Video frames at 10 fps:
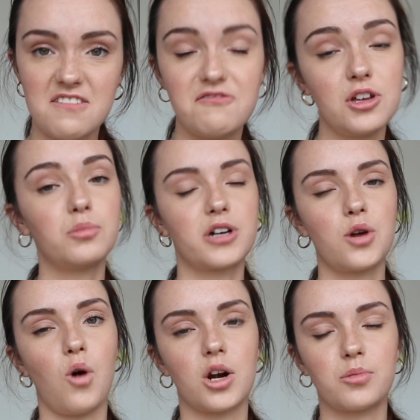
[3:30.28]
feel pretty
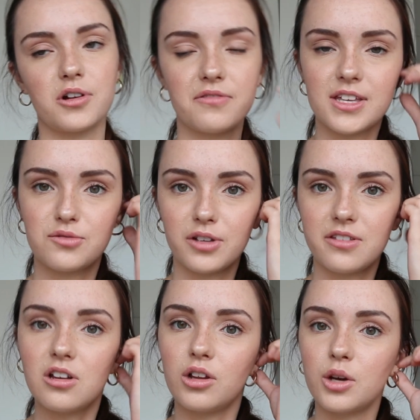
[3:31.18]
waterproof. That's really
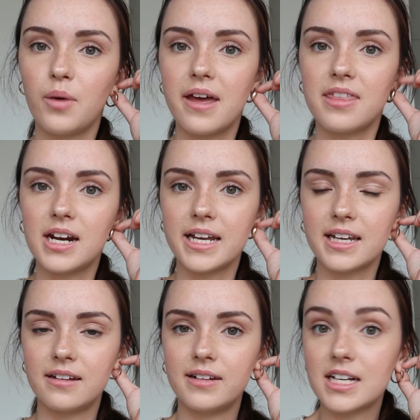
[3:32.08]
the only way that I
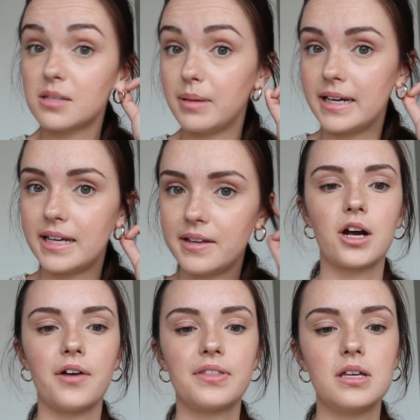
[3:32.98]
can explain it.
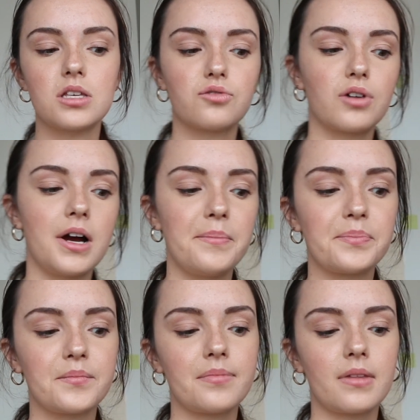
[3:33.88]
Got these
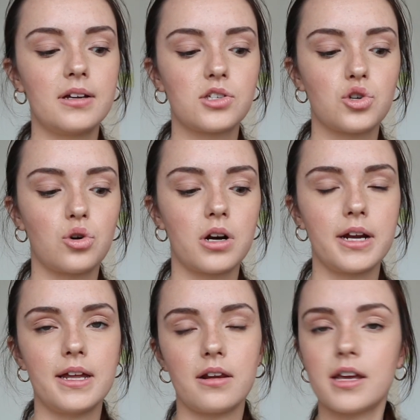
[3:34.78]
from a store
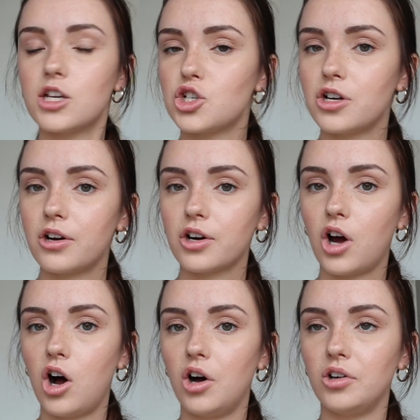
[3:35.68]
in Kitchener
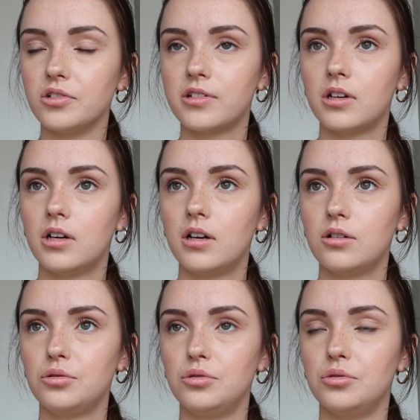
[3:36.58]
called
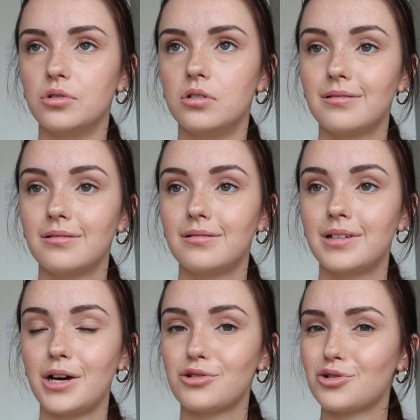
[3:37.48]

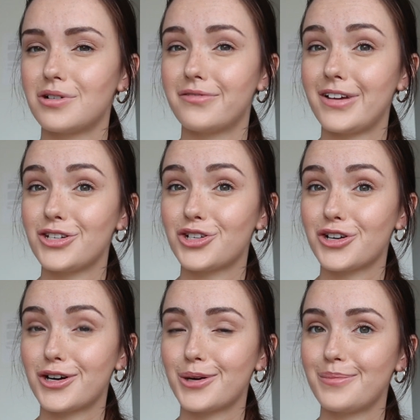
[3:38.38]
Outdoor
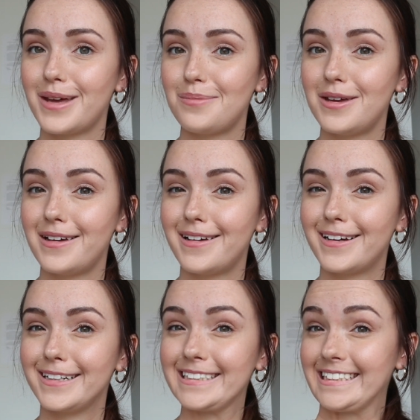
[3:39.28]
Adventure,
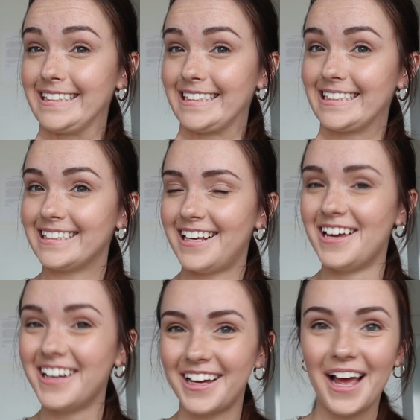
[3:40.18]
maybe?
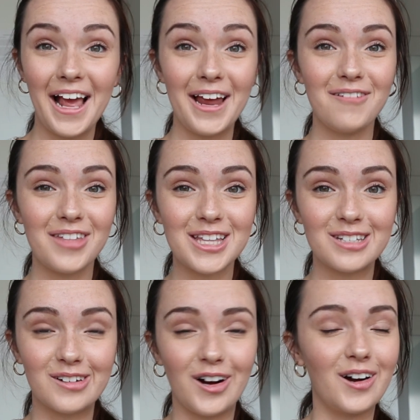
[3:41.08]
If
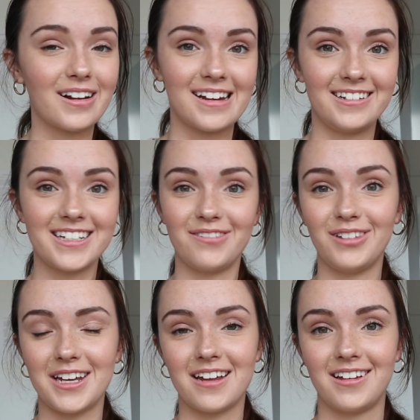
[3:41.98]
that's wrong, I'll
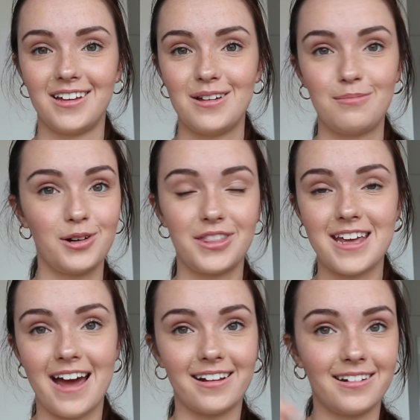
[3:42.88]
definitely put the
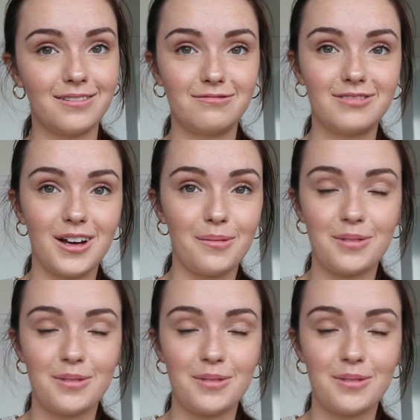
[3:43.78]
edit up